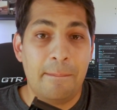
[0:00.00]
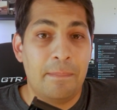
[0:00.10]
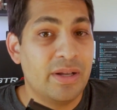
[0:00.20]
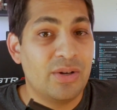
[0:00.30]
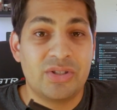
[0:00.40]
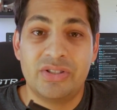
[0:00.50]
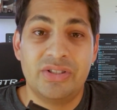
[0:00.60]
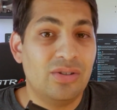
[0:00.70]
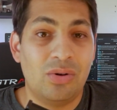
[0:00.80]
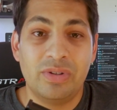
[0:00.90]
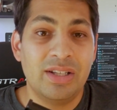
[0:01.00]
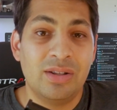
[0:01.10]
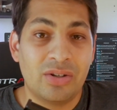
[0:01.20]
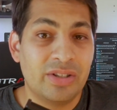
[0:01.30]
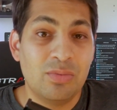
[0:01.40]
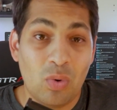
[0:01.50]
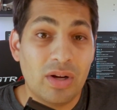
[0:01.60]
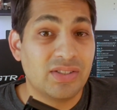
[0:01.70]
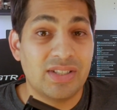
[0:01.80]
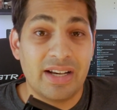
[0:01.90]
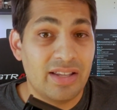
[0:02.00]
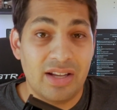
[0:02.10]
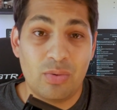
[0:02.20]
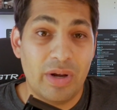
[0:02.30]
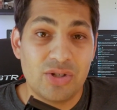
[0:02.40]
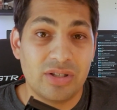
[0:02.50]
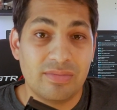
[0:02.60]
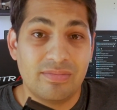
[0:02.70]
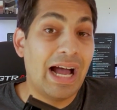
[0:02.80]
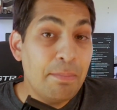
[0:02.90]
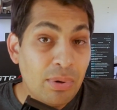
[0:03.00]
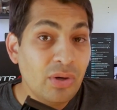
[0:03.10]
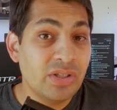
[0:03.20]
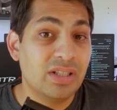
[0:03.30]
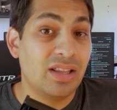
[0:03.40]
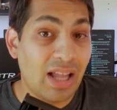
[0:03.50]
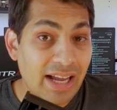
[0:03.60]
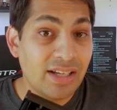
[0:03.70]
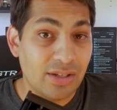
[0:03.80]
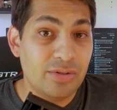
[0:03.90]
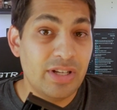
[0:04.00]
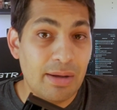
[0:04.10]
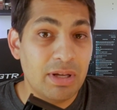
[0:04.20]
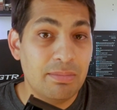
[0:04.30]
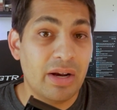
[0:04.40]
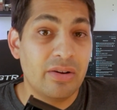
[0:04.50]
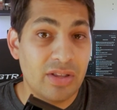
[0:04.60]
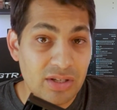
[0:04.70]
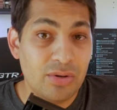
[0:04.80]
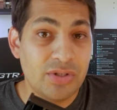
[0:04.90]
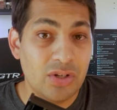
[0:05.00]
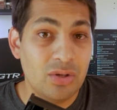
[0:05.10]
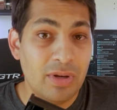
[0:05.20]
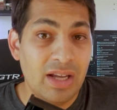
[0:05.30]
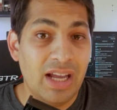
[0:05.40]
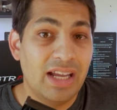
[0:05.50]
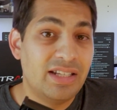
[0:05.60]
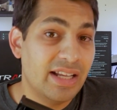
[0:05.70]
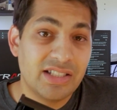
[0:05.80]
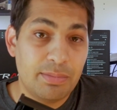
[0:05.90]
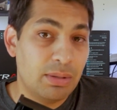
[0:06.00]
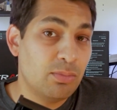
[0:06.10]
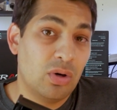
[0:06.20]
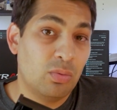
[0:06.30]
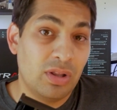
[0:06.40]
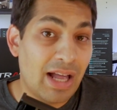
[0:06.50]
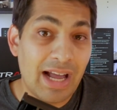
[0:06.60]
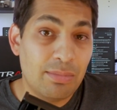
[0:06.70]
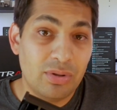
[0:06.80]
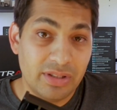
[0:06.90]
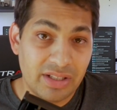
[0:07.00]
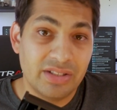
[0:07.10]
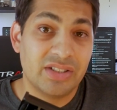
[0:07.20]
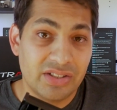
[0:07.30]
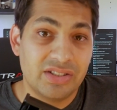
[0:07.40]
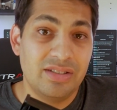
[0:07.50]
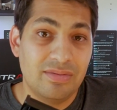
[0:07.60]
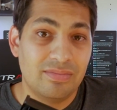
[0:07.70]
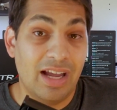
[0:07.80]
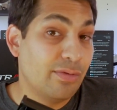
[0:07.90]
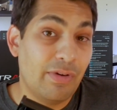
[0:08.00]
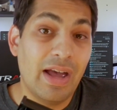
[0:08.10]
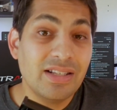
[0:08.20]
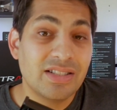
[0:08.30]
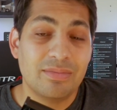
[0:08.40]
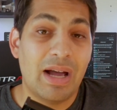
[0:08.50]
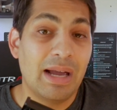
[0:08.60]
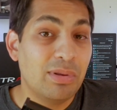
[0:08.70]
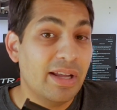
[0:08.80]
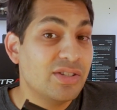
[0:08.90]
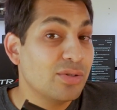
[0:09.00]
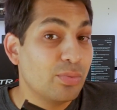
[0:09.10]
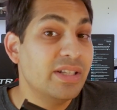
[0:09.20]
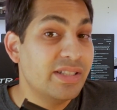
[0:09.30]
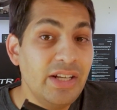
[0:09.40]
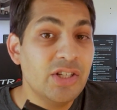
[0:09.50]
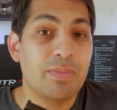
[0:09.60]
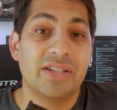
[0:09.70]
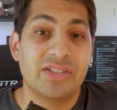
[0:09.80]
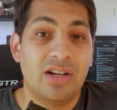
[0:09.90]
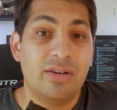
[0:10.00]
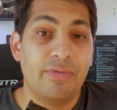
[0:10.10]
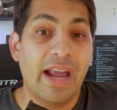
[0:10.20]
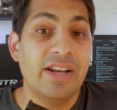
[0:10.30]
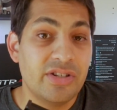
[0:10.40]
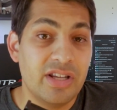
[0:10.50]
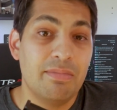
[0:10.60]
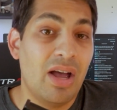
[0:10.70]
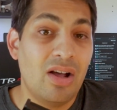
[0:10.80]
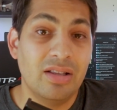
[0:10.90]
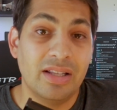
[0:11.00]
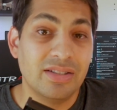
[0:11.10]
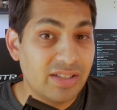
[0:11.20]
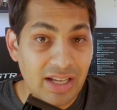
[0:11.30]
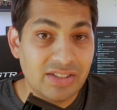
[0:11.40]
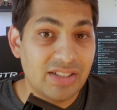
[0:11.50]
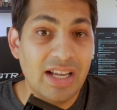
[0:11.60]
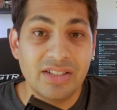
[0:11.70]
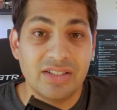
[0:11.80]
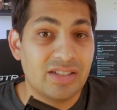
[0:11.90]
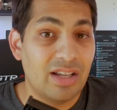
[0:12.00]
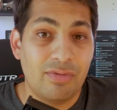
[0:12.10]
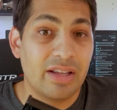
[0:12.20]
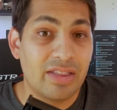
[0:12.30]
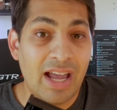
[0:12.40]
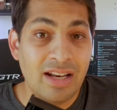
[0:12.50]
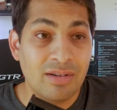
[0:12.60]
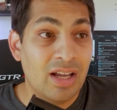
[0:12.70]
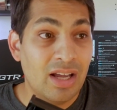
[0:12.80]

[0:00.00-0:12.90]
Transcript: but you're still only learning one side of the equation. I personally like Udemy better than YouTube. It tends to be more reliable and consistent. In fact, I plan to reteach myself HTML and CSS and stuff like that,